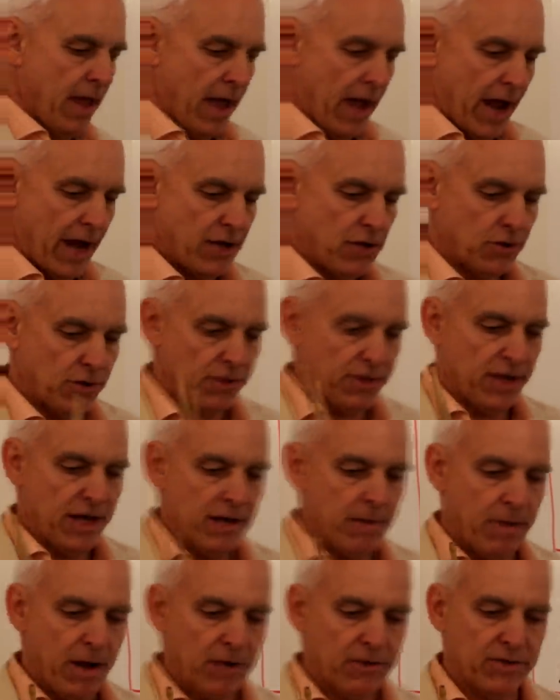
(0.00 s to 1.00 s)
And you can
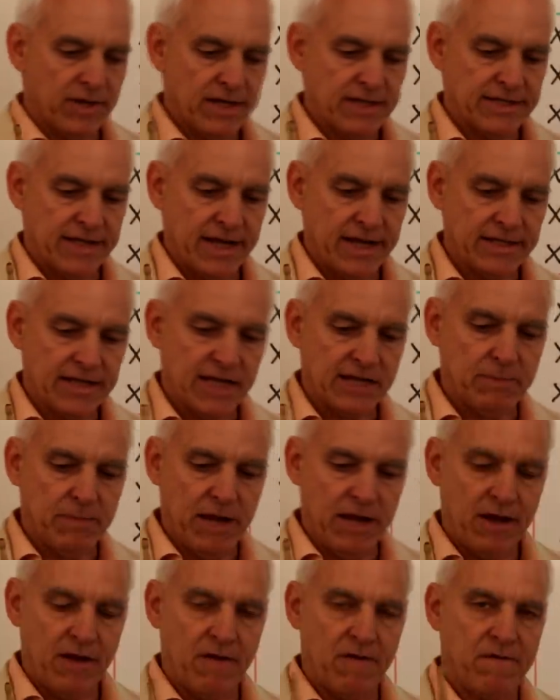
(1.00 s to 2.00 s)
think about these things as
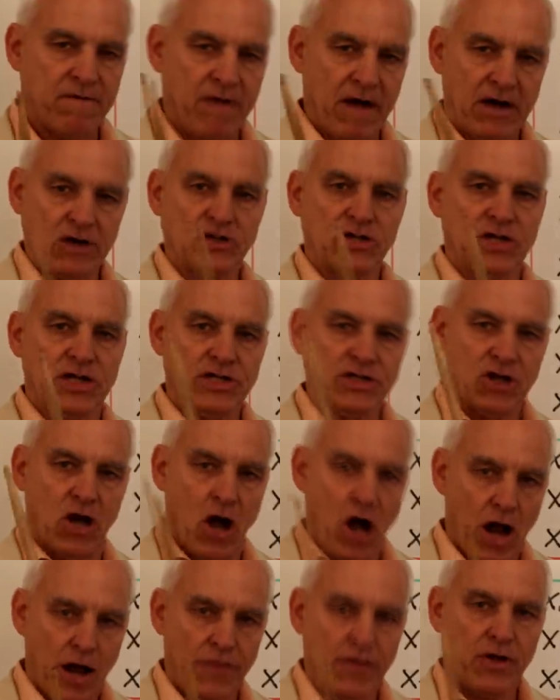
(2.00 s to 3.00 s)
being functions
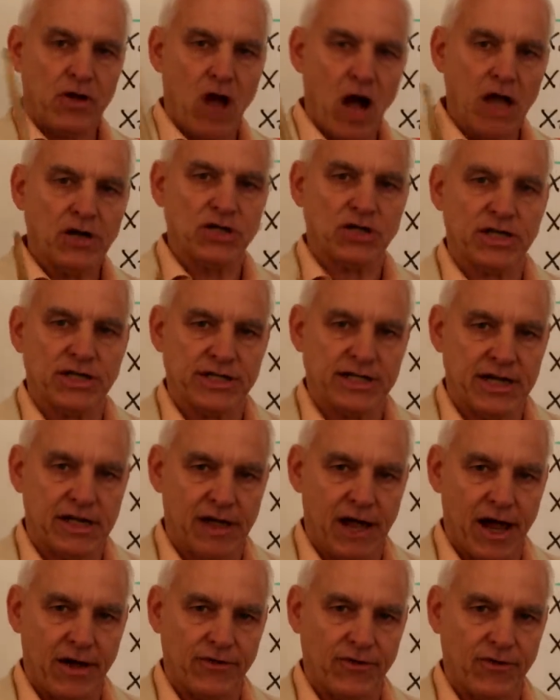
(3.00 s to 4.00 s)
on the conjugacy
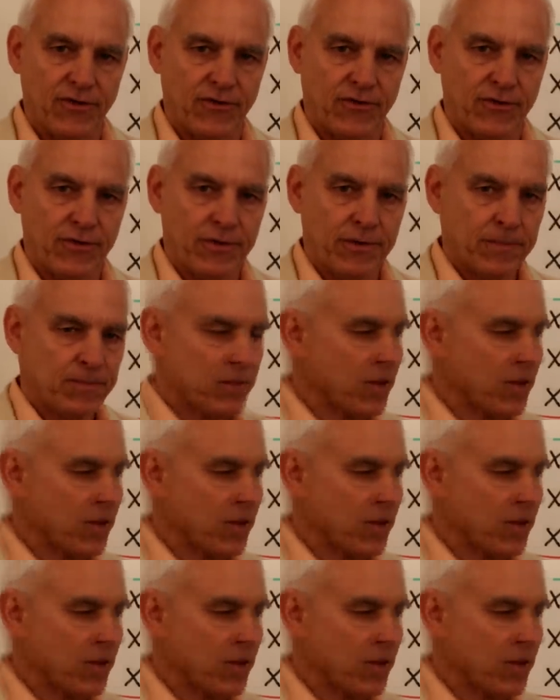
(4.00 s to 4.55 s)
classes.